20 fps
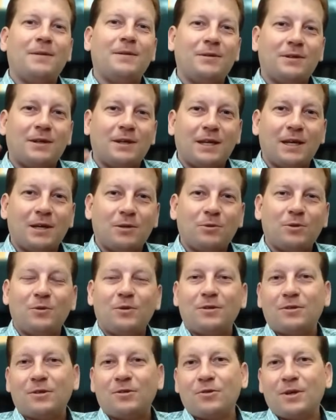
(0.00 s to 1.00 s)
Today we're
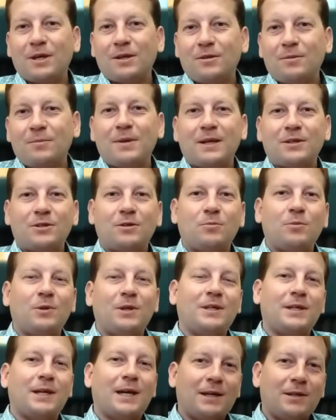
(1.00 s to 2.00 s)
going to try to imagine what
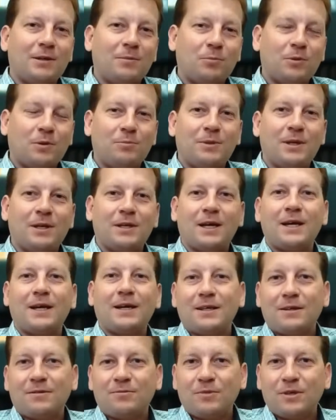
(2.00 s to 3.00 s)
an atom would be
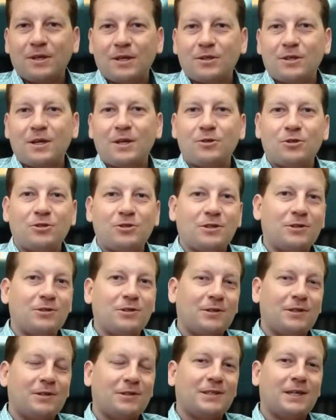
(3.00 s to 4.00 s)
like if we enlarged it to
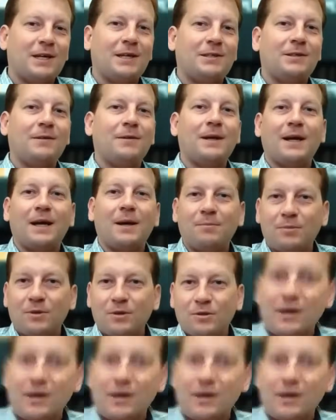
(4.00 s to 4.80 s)
the size of an apple.